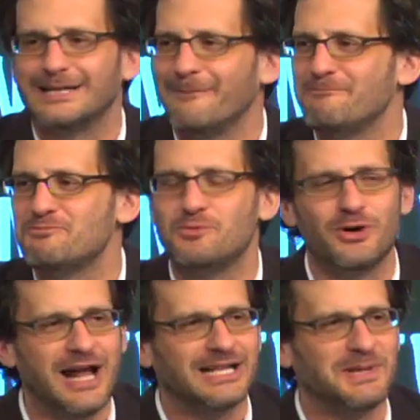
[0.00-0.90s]

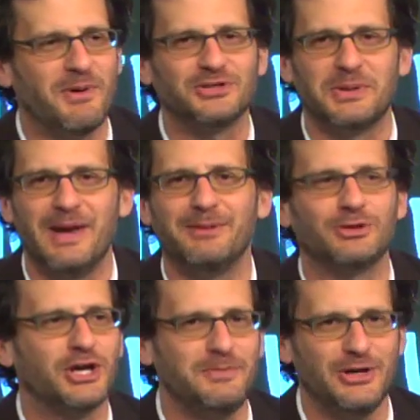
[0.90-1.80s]
we're not supposed to be able
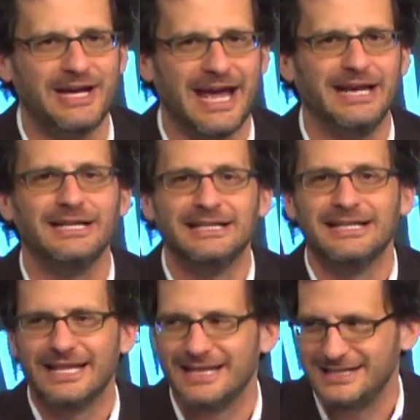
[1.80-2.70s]
to communicate
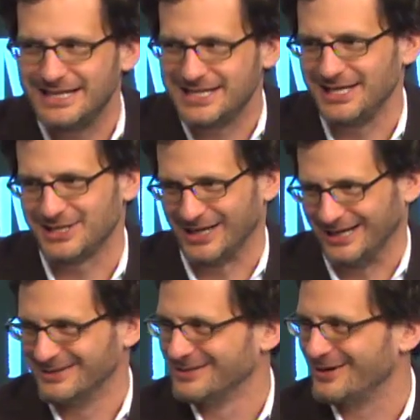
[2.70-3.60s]
this
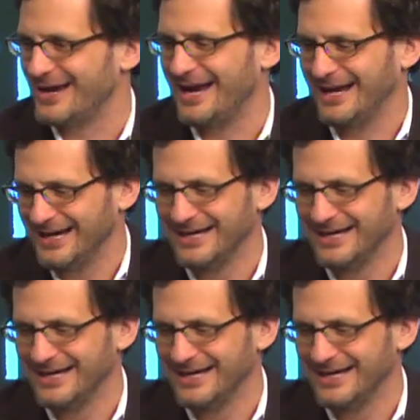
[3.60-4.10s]
easily, okay?